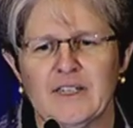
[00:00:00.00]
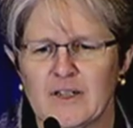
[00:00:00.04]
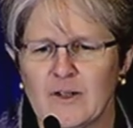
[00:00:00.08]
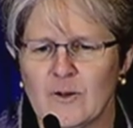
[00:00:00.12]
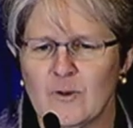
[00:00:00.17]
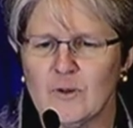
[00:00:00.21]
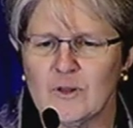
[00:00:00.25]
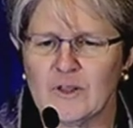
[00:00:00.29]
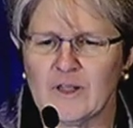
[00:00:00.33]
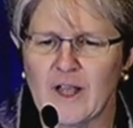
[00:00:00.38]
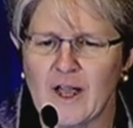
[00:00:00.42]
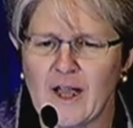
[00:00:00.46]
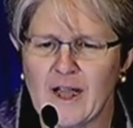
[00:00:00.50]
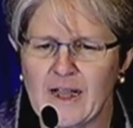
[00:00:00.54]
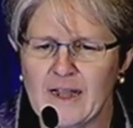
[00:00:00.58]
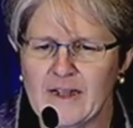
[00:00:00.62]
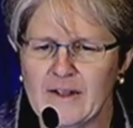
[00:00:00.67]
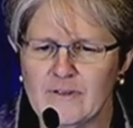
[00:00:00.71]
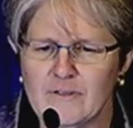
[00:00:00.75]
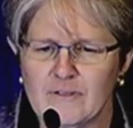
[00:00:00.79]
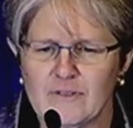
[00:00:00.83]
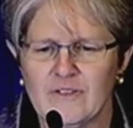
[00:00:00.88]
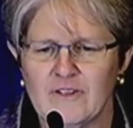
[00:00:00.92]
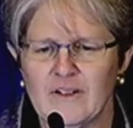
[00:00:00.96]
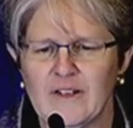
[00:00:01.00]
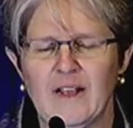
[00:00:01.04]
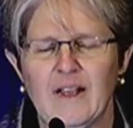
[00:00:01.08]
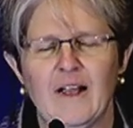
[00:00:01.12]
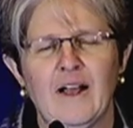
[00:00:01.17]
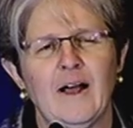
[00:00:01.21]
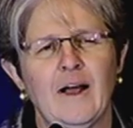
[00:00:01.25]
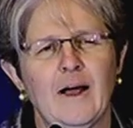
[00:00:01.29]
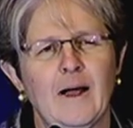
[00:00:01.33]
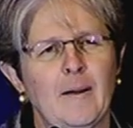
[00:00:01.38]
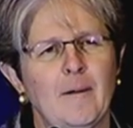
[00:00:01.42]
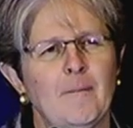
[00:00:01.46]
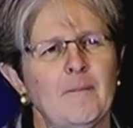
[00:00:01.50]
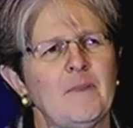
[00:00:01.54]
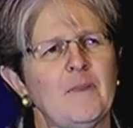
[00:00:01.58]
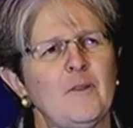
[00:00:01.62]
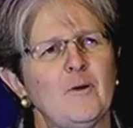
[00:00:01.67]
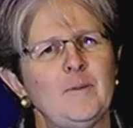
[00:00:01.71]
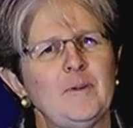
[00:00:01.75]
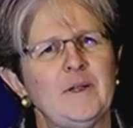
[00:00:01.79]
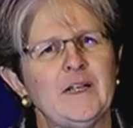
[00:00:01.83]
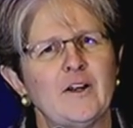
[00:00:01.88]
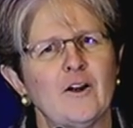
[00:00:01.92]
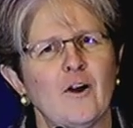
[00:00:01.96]
go live um,
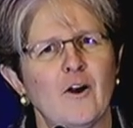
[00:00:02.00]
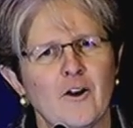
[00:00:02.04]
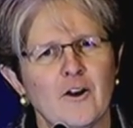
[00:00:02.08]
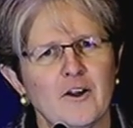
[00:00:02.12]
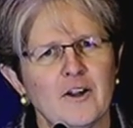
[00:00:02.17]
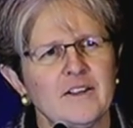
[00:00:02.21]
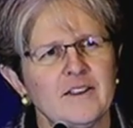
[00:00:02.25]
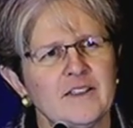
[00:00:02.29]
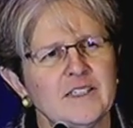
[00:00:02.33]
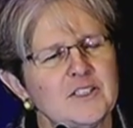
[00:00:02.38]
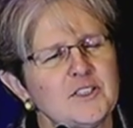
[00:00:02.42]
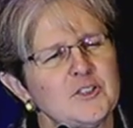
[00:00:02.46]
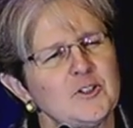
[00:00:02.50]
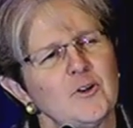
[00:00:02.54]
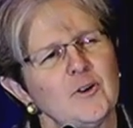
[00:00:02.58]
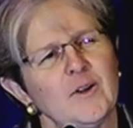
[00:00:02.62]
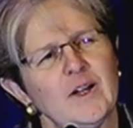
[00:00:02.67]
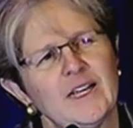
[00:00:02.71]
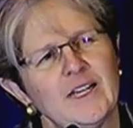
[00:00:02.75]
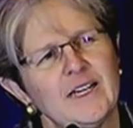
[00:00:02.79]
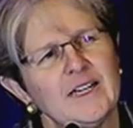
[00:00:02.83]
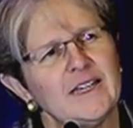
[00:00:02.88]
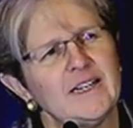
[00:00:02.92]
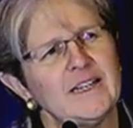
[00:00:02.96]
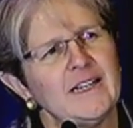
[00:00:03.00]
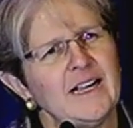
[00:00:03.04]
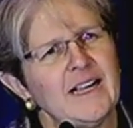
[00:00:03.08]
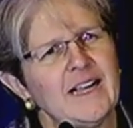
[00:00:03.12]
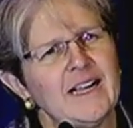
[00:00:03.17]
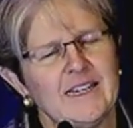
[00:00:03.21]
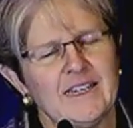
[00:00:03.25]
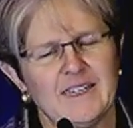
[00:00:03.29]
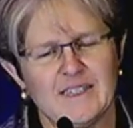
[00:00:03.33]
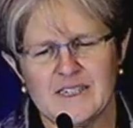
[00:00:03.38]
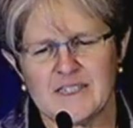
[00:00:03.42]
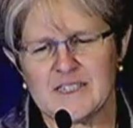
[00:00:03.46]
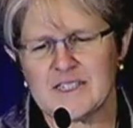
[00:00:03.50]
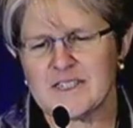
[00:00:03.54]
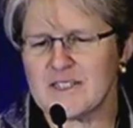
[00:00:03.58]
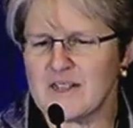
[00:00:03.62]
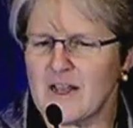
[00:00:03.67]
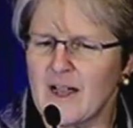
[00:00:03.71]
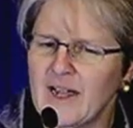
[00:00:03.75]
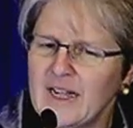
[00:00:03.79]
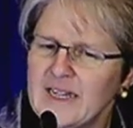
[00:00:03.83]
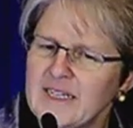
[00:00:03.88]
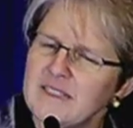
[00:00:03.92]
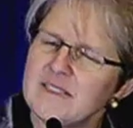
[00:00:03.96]
there'll be an ARK that's created and
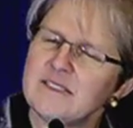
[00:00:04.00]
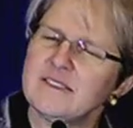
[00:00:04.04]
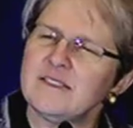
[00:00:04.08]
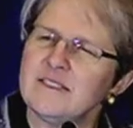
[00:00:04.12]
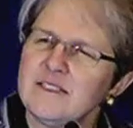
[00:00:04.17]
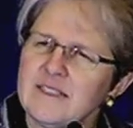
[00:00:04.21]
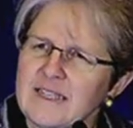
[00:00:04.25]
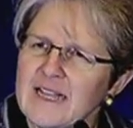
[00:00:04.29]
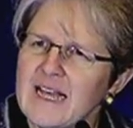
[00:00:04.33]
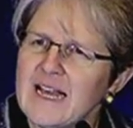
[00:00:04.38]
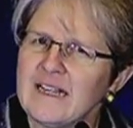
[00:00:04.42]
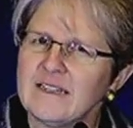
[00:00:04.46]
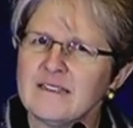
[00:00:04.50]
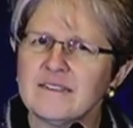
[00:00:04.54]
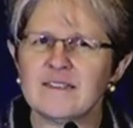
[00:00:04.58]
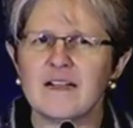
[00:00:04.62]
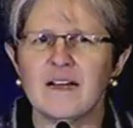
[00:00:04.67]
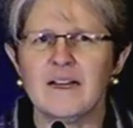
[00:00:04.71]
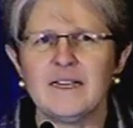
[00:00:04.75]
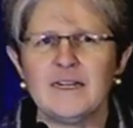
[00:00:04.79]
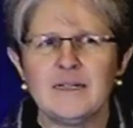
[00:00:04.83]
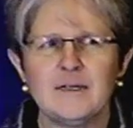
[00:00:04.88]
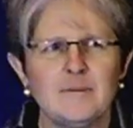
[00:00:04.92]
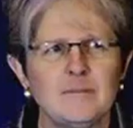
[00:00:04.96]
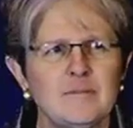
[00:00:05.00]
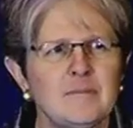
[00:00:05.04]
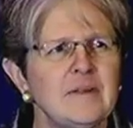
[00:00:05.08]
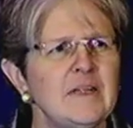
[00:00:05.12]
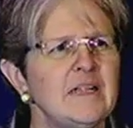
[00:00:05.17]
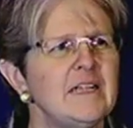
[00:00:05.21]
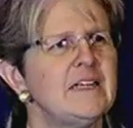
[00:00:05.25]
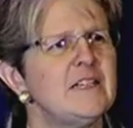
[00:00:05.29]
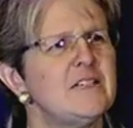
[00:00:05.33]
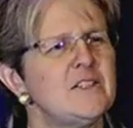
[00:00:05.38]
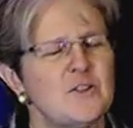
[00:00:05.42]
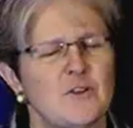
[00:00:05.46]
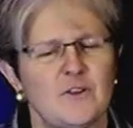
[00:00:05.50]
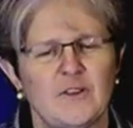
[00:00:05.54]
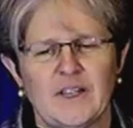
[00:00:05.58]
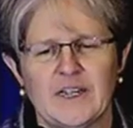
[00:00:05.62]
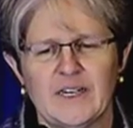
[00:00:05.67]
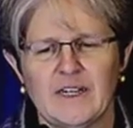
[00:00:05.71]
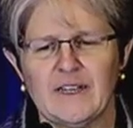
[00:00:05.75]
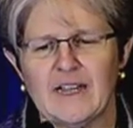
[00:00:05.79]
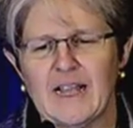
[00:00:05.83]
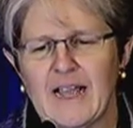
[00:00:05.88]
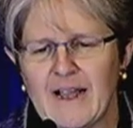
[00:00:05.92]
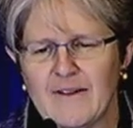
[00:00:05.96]
assigned to that item so that
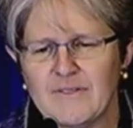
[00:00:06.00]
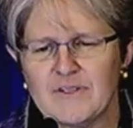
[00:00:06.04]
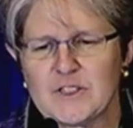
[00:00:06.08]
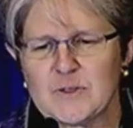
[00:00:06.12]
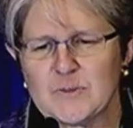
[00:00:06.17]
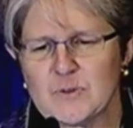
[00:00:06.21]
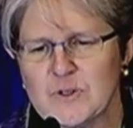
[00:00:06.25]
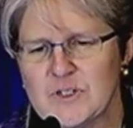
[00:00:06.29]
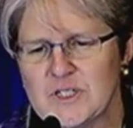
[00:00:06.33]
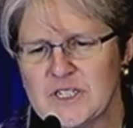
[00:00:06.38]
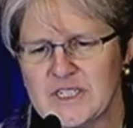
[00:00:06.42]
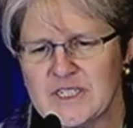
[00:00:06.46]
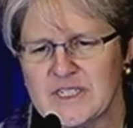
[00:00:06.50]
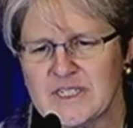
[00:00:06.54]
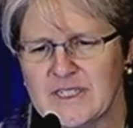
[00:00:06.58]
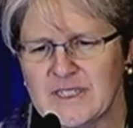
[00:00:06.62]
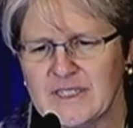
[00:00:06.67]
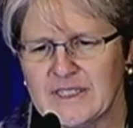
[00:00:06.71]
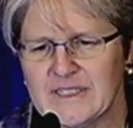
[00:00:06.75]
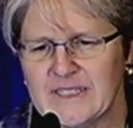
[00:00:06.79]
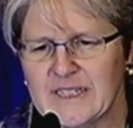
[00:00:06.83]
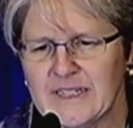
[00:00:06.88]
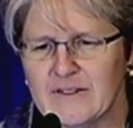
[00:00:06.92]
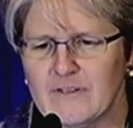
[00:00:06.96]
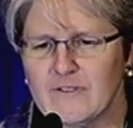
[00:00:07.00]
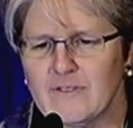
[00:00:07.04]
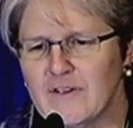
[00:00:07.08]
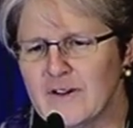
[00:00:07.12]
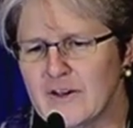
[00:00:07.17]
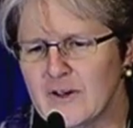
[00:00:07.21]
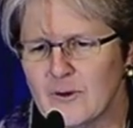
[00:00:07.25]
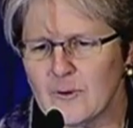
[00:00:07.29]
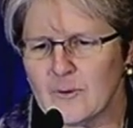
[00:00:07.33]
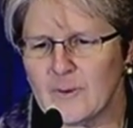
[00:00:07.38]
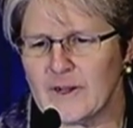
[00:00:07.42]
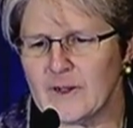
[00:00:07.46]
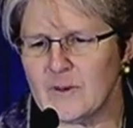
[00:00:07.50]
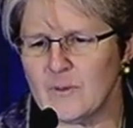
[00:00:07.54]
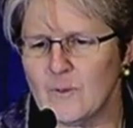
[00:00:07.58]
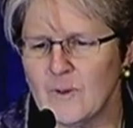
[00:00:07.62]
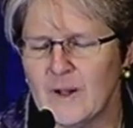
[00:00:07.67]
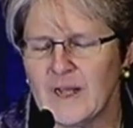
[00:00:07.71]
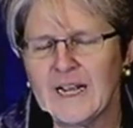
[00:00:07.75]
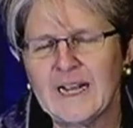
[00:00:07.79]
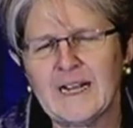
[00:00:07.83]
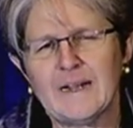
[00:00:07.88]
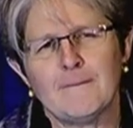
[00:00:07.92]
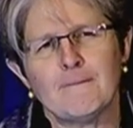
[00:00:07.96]
it'll have its persistent identifier right
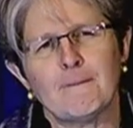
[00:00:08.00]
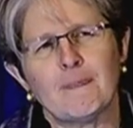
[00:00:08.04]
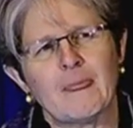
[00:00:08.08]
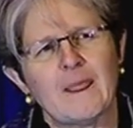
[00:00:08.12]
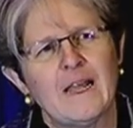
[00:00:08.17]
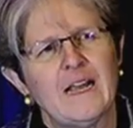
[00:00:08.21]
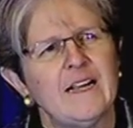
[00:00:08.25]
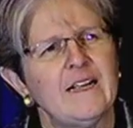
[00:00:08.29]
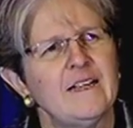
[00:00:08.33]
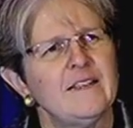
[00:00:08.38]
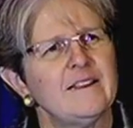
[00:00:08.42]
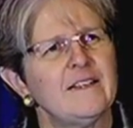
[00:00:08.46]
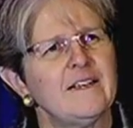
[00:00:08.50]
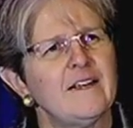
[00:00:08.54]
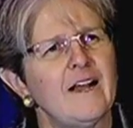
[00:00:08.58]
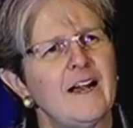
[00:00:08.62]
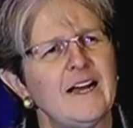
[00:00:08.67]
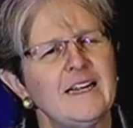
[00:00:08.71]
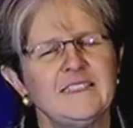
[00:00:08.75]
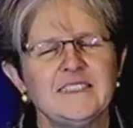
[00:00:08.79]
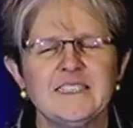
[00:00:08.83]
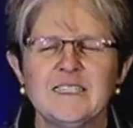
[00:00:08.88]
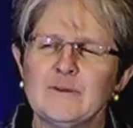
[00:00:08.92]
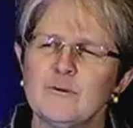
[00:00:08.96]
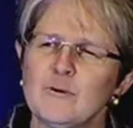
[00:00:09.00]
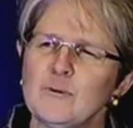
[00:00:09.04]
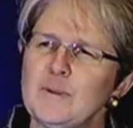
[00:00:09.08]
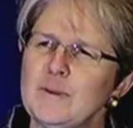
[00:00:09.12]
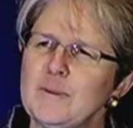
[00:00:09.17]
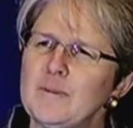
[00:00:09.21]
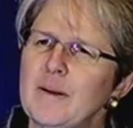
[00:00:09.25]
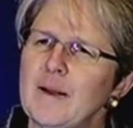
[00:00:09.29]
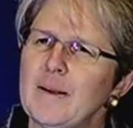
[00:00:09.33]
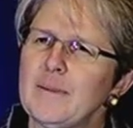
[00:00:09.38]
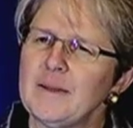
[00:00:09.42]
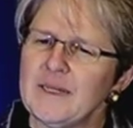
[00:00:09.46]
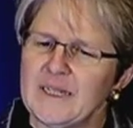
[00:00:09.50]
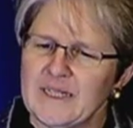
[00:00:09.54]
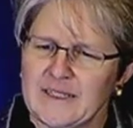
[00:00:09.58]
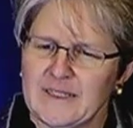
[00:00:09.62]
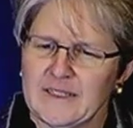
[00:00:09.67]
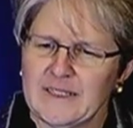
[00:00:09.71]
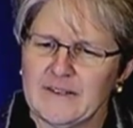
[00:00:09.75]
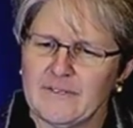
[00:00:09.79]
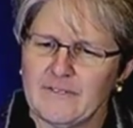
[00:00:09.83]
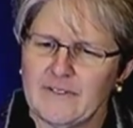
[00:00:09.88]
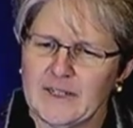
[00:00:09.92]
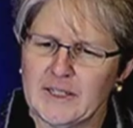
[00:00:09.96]
away. The content will be
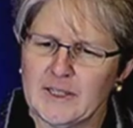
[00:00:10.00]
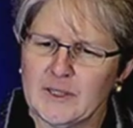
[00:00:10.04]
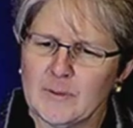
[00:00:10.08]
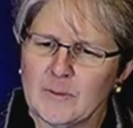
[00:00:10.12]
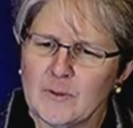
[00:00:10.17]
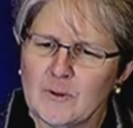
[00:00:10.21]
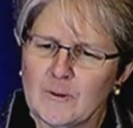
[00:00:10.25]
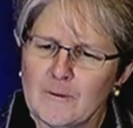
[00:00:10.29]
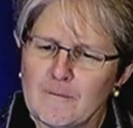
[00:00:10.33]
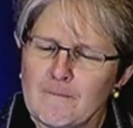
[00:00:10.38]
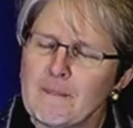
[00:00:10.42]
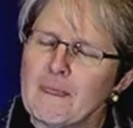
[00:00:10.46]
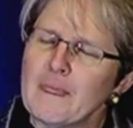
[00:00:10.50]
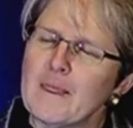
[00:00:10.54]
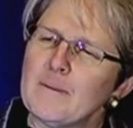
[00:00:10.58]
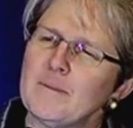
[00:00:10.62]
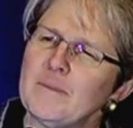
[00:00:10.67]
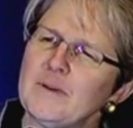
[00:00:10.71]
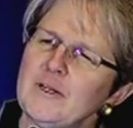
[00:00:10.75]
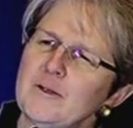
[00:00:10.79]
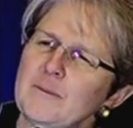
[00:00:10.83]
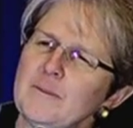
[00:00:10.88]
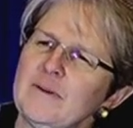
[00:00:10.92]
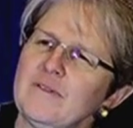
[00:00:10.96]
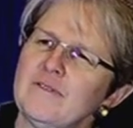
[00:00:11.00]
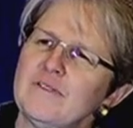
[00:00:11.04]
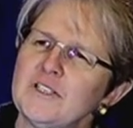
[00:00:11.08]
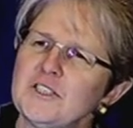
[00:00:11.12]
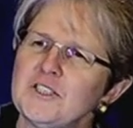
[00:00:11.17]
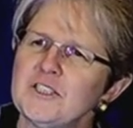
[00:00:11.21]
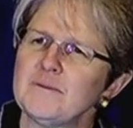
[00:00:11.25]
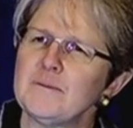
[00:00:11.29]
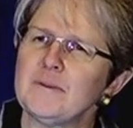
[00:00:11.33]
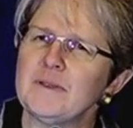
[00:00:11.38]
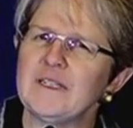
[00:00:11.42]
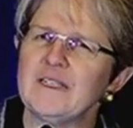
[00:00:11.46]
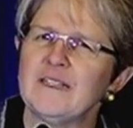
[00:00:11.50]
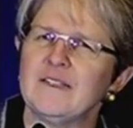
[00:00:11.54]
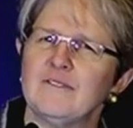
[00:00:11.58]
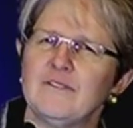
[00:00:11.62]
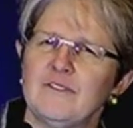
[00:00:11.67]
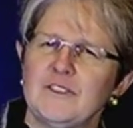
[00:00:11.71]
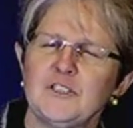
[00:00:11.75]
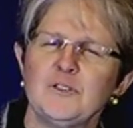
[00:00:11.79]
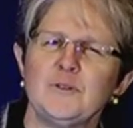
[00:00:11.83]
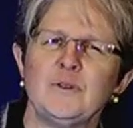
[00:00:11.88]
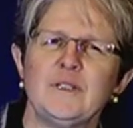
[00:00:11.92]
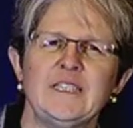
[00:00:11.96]
publicly available, but it'll be visually,
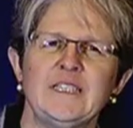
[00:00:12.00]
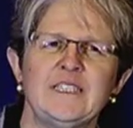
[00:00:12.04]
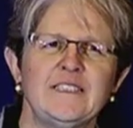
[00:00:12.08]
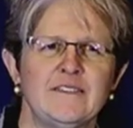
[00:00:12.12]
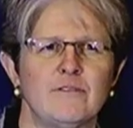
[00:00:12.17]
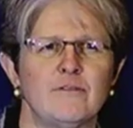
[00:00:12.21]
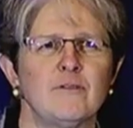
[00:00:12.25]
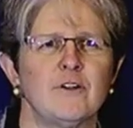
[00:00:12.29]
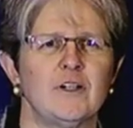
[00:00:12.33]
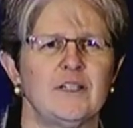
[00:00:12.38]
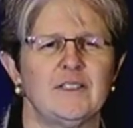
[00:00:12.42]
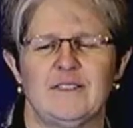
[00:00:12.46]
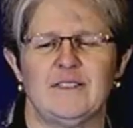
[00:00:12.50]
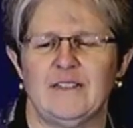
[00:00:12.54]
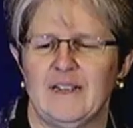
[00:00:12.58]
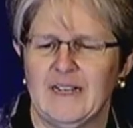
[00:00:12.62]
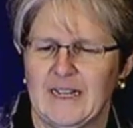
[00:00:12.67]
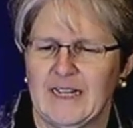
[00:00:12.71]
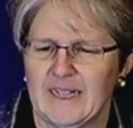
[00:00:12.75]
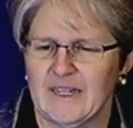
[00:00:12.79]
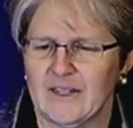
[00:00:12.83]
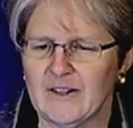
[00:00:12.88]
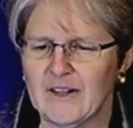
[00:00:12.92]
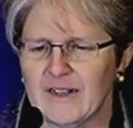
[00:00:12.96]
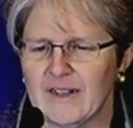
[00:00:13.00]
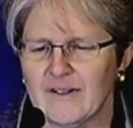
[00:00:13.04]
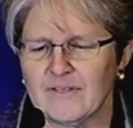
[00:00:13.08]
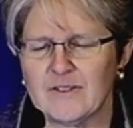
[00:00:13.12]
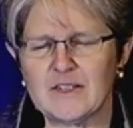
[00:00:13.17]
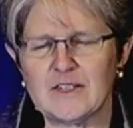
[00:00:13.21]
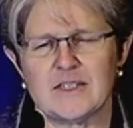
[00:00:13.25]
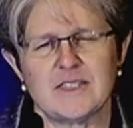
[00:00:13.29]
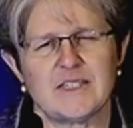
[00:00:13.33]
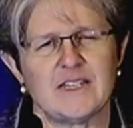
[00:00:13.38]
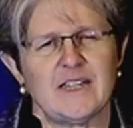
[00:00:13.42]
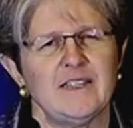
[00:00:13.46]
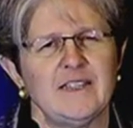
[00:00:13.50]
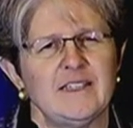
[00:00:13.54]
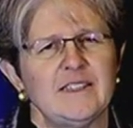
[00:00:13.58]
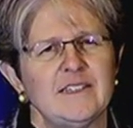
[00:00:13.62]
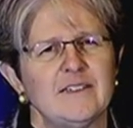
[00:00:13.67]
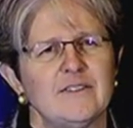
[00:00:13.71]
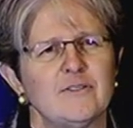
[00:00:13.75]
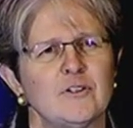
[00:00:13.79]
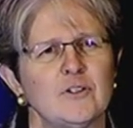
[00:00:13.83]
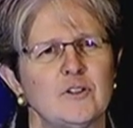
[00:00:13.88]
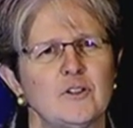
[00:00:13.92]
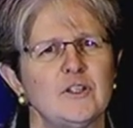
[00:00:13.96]
visually different. It'll have a slightly
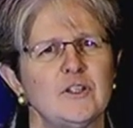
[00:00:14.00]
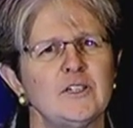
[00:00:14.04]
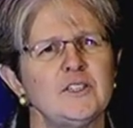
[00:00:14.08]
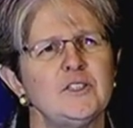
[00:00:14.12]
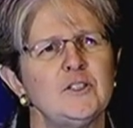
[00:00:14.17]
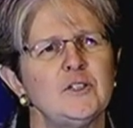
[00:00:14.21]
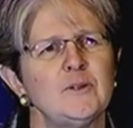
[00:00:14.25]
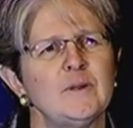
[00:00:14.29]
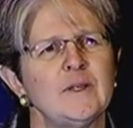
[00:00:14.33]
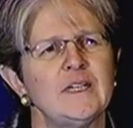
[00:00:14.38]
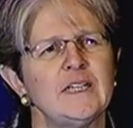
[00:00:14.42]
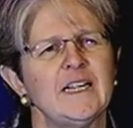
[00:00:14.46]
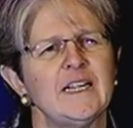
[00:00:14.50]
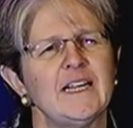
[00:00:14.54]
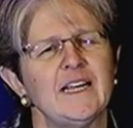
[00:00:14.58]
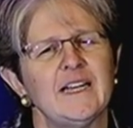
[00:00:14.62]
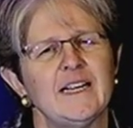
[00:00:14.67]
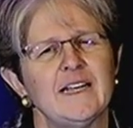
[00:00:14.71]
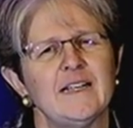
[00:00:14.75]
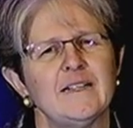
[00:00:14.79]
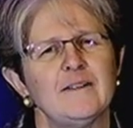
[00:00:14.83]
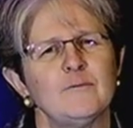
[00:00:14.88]
different look to it, and it